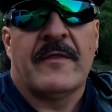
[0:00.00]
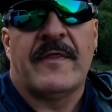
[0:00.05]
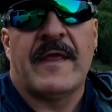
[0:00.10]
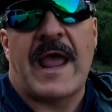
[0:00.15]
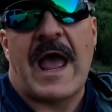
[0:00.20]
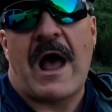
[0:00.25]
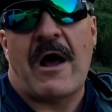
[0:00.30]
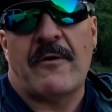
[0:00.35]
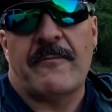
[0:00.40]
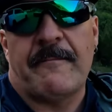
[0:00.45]

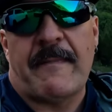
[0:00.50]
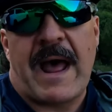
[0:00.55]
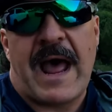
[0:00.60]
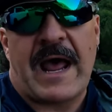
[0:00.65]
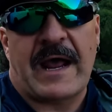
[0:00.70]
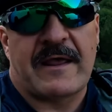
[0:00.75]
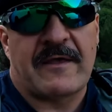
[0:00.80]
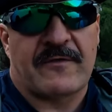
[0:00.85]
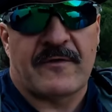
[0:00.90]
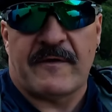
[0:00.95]
The out and
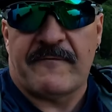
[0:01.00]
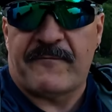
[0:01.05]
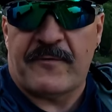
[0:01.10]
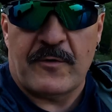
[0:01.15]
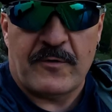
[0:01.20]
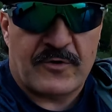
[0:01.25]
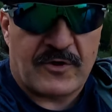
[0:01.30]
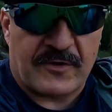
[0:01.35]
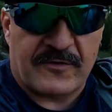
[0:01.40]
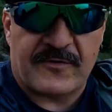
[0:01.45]
back is if
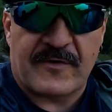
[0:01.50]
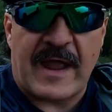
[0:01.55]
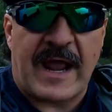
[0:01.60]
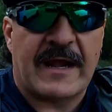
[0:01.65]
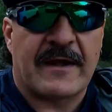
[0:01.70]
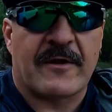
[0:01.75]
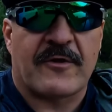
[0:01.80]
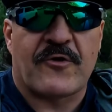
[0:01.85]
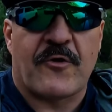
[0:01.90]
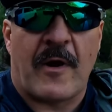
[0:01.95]
you just
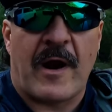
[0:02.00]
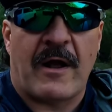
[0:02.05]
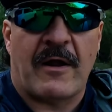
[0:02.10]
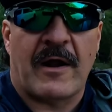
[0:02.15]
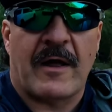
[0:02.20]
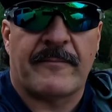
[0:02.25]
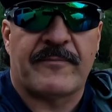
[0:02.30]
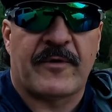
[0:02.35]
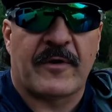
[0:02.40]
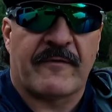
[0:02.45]
take the
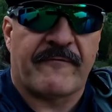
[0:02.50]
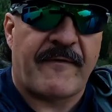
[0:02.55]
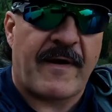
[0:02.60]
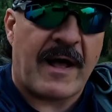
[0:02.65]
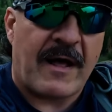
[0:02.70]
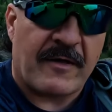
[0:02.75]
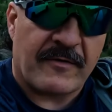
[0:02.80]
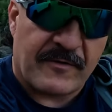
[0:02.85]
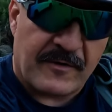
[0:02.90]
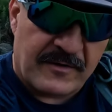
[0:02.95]
trail up to the
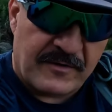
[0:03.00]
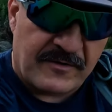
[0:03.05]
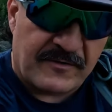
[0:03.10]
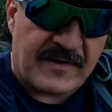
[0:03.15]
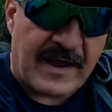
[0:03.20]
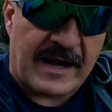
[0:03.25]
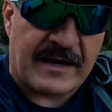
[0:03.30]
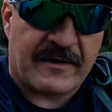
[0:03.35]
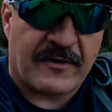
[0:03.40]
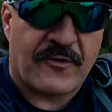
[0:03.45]
falls and you
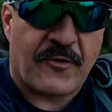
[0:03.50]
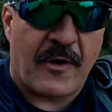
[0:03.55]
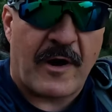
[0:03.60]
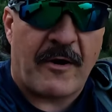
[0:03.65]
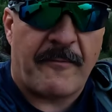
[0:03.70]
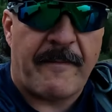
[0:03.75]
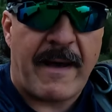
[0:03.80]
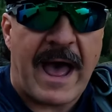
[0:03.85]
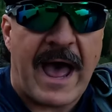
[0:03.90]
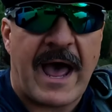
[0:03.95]
take the
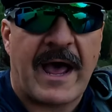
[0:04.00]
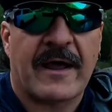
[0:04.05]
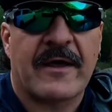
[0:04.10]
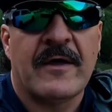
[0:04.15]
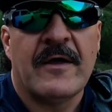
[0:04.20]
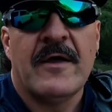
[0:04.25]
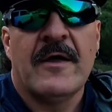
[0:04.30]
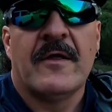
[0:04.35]
trail back.